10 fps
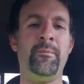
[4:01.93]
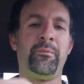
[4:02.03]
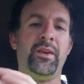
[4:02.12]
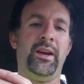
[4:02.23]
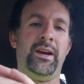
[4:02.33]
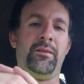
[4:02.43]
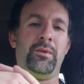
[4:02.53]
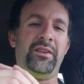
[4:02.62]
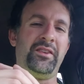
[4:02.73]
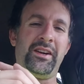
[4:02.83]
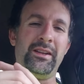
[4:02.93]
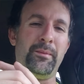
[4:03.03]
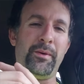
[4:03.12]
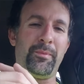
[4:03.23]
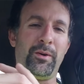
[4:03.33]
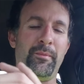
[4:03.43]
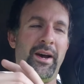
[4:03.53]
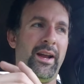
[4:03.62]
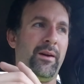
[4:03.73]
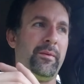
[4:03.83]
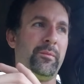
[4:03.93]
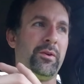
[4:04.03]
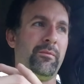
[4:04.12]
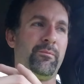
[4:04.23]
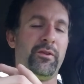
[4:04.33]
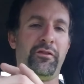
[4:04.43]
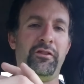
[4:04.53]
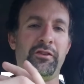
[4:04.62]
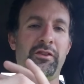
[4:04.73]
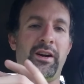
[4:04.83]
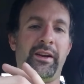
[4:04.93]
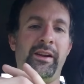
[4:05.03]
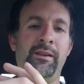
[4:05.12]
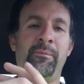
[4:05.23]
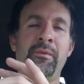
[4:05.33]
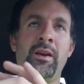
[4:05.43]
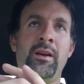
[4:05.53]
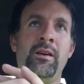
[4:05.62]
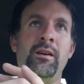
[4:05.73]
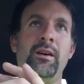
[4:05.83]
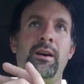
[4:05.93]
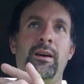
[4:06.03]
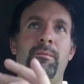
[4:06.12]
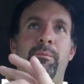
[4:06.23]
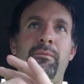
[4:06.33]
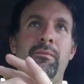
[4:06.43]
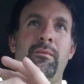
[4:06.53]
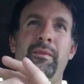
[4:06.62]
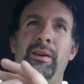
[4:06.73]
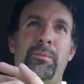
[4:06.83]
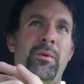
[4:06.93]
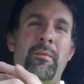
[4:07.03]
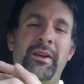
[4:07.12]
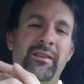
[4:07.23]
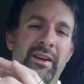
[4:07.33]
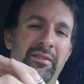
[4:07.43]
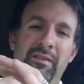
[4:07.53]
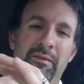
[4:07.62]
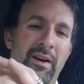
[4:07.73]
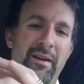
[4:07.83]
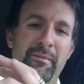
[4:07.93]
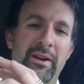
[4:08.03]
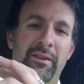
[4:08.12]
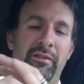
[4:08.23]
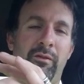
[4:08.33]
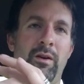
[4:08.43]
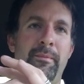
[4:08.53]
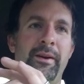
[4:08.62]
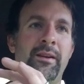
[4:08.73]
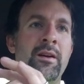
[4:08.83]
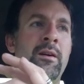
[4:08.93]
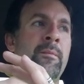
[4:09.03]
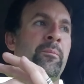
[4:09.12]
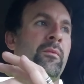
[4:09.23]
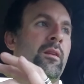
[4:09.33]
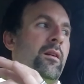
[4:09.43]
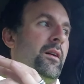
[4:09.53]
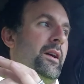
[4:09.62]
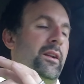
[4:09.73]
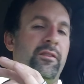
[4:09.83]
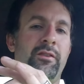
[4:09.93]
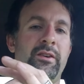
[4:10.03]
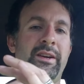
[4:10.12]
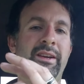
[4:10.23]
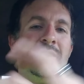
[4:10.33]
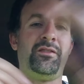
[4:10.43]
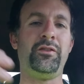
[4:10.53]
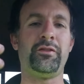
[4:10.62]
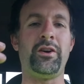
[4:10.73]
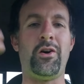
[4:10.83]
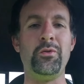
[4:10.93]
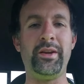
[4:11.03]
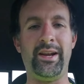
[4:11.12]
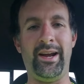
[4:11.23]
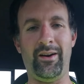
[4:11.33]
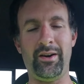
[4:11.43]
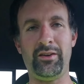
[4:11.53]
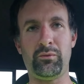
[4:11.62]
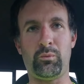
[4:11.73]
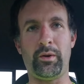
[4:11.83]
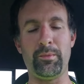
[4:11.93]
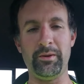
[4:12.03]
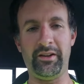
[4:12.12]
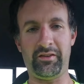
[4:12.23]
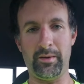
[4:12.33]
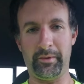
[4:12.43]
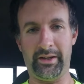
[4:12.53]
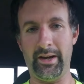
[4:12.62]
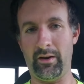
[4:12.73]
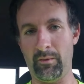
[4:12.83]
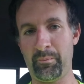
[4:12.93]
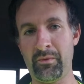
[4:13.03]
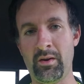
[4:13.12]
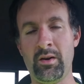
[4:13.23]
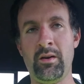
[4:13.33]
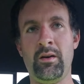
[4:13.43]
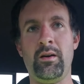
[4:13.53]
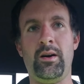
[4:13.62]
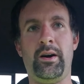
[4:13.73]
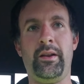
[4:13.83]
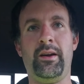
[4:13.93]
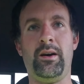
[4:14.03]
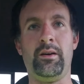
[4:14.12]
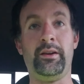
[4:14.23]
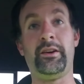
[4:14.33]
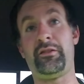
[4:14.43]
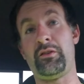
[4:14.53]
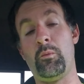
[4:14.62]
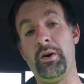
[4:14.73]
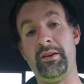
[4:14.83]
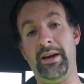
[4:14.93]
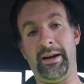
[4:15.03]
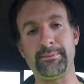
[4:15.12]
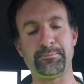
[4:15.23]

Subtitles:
And when I say clump up real bad, I mean we're still talking, probably less than 5 minutes of scraping. And it's usually only in areas where the blades come together, on at least on one deck.